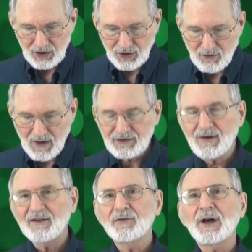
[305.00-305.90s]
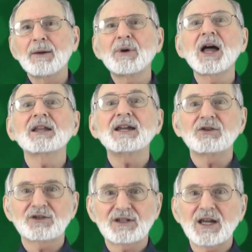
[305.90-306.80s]
You also have
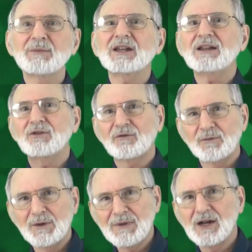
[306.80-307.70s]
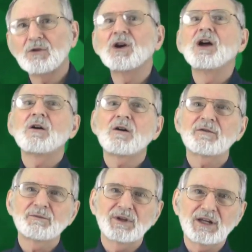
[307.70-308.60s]
pollinators coming either from the meadow or
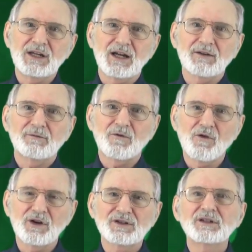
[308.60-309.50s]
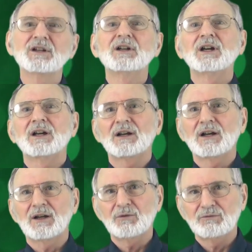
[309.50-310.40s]
from the forest,
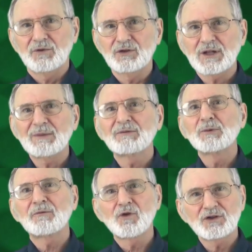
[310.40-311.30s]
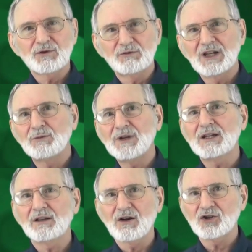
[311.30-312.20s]
those coming from the forest would tend to be
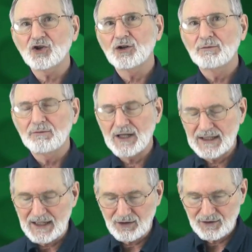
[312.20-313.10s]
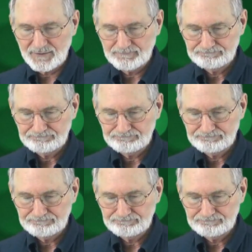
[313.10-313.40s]
larger pollinators.